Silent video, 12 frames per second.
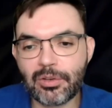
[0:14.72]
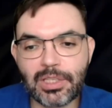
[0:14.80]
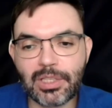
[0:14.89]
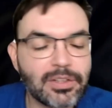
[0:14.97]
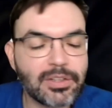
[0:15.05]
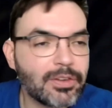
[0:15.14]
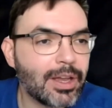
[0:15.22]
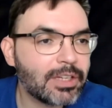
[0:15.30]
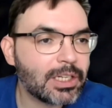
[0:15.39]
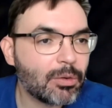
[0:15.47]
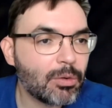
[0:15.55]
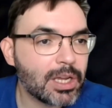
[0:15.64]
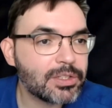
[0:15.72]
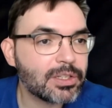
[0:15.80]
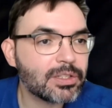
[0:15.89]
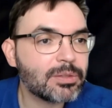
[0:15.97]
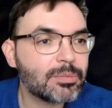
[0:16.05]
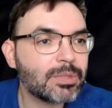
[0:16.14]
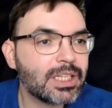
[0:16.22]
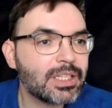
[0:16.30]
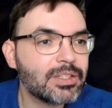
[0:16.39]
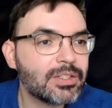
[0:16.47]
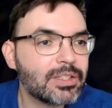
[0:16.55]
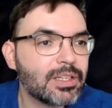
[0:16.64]
the audience, if you have any questions,
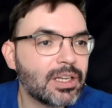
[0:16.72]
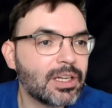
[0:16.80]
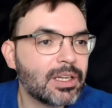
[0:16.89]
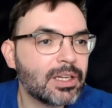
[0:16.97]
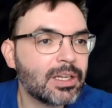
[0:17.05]
please